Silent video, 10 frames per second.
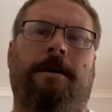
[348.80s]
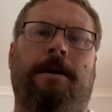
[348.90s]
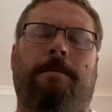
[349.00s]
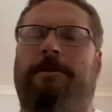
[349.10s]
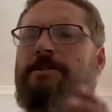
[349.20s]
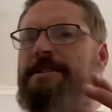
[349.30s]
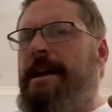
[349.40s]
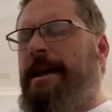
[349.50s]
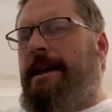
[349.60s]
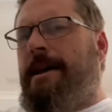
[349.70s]
Because
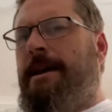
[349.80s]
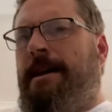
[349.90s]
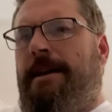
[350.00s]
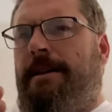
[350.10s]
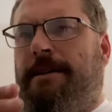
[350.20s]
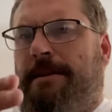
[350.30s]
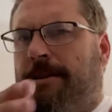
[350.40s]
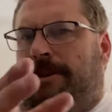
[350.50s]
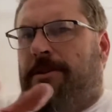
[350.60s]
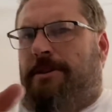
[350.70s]

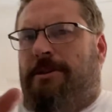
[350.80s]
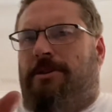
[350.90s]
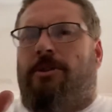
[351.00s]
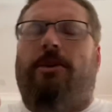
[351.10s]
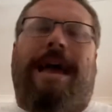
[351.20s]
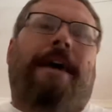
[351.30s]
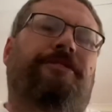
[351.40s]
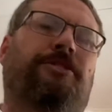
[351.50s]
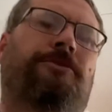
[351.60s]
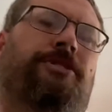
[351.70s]
you don't have
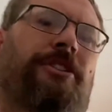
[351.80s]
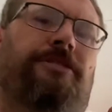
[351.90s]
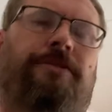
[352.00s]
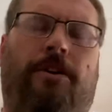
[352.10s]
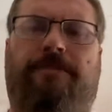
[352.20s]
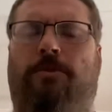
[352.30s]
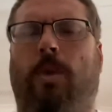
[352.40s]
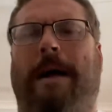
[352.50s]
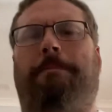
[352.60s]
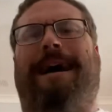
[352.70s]
to just vote for
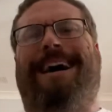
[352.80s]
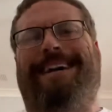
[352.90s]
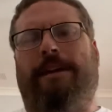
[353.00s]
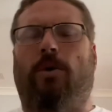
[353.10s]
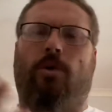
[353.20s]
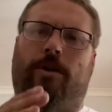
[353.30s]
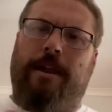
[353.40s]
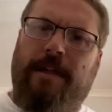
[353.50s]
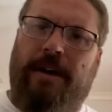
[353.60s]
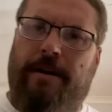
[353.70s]
one party or
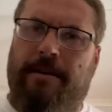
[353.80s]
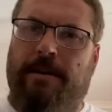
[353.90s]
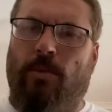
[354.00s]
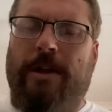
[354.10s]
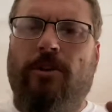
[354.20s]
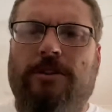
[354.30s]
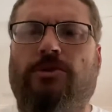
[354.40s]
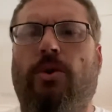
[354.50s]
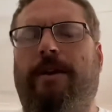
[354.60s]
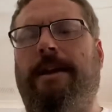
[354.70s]
another. We're not
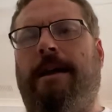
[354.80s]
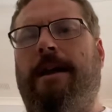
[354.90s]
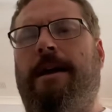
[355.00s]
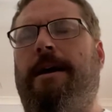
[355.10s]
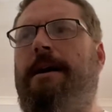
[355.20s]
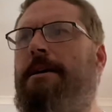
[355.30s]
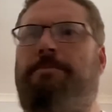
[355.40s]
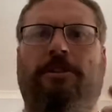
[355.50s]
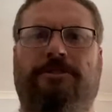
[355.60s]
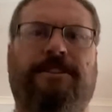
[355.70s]
talking,
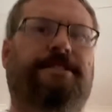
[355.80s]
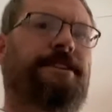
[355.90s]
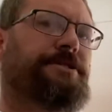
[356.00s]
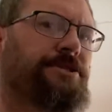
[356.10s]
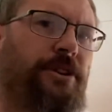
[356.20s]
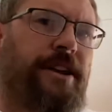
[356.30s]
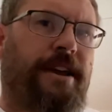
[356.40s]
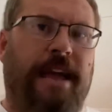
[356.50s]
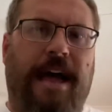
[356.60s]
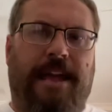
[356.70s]
politics is not a
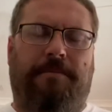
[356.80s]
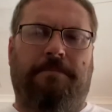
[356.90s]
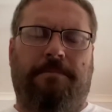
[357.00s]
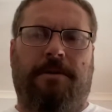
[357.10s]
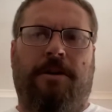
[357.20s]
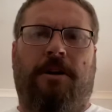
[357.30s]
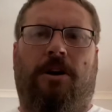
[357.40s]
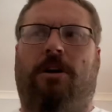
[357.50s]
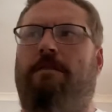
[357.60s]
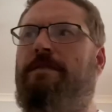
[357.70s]
game
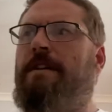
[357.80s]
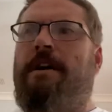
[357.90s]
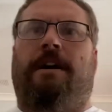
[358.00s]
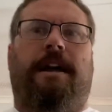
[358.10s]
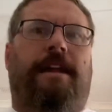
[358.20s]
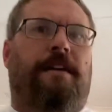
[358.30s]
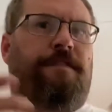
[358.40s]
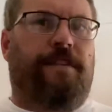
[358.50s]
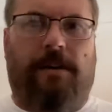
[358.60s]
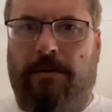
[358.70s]
of
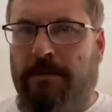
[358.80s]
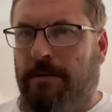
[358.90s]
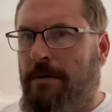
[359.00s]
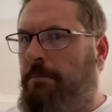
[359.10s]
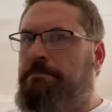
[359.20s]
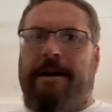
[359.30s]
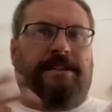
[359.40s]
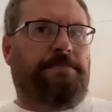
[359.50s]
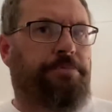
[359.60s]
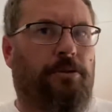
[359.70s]
NFL or
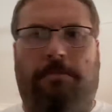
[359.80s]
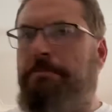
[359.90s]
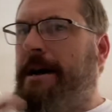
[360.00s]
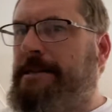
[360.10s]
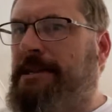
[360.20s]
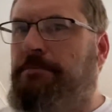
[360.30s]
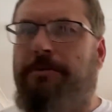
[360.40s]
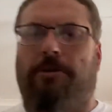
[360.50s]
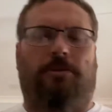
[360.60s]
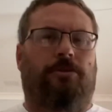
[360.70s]
baseball or
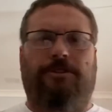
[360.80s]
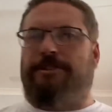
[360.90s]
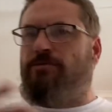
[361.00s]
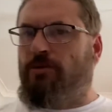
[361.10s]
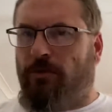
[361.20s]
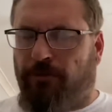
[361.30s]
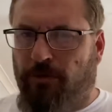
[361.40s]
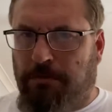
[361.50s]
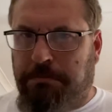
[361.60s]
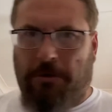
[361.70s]
basketball or Aussie rules
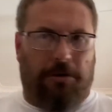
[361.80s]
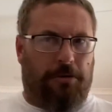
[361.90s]
football or